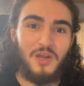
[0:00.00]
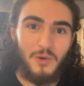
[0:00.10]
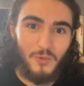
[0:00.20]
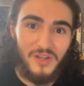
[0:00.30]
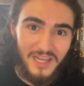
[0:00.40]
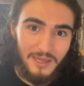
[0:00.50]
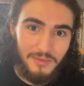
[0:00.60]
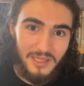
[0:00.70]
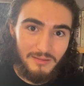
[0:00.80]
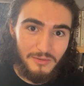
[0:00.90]
Will I
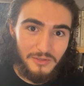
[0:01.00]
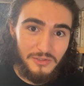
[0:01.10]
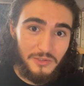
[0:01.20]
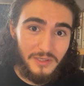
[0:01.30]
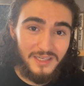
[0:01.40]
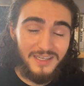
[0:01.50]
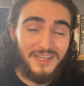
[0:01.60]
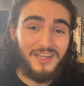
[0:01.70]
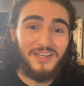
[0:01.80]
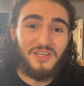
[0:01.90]
be able to do it?
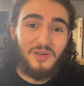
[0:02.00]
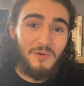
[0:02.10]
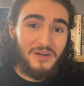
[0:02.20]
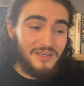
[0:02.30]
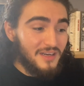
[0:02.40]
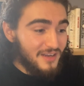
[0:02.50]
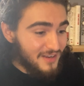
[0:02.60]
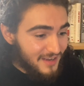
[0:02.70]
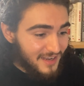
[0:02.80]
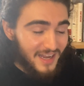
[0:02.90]
You know what?
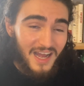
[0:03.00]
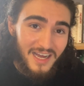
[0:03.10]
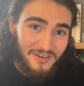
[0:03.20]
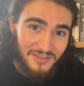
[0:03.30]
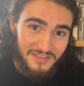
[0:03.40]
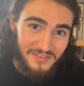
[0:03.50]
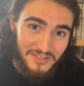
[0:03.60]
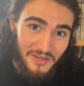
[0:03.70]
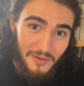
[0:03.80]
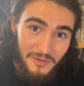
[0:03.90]
I don't even
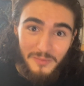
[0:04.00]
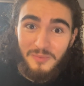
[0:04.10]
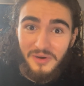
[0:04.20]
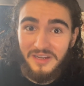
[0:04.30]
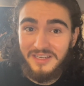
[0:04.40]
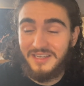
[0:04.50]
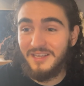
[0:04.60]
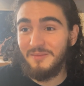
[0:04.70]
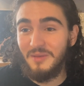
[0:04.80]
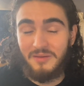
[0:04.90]
know, but
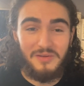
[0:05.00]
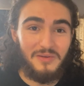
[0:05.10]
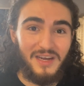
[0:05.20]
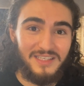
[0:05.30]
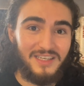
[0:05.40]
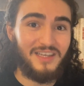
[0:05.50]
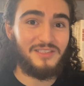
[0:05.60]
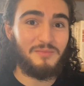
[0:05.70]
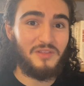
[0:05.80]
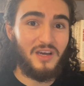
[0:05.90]
maybe you guys got
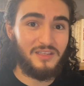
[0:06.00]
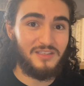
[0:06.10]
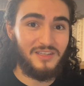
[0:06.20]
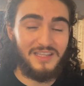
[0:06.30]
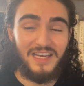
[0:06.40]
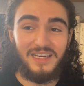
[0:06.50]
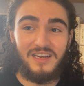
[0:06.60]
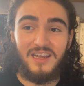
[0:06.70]
some thoughts on that.